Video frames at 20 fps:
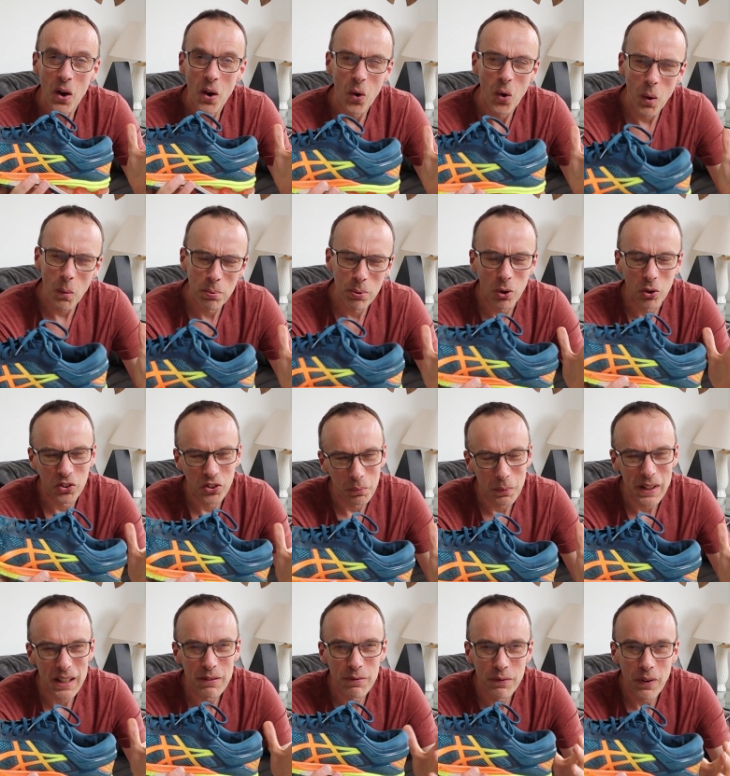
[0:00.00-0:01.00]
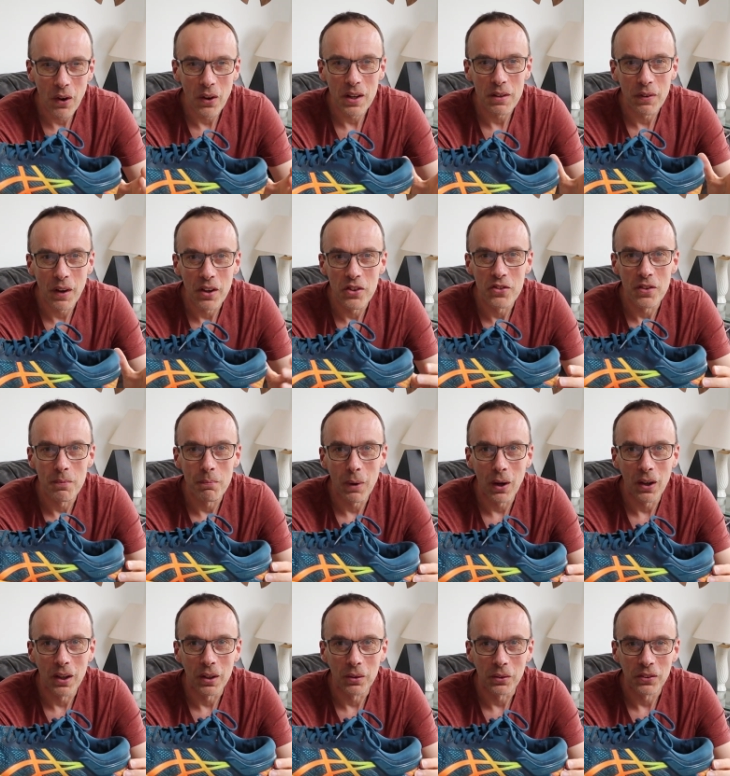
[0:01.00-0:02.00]
or approximately 500
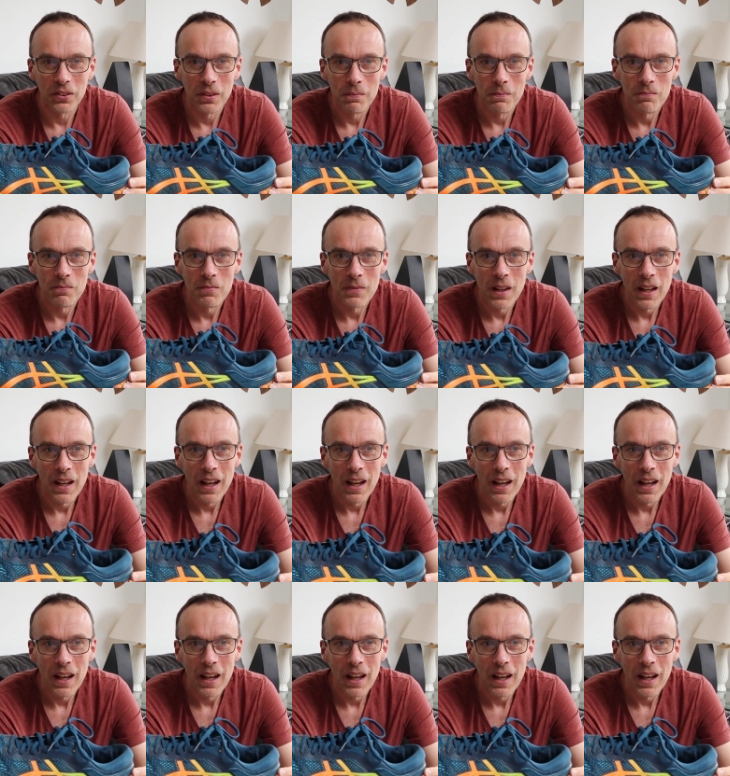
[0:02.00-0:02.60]
miles.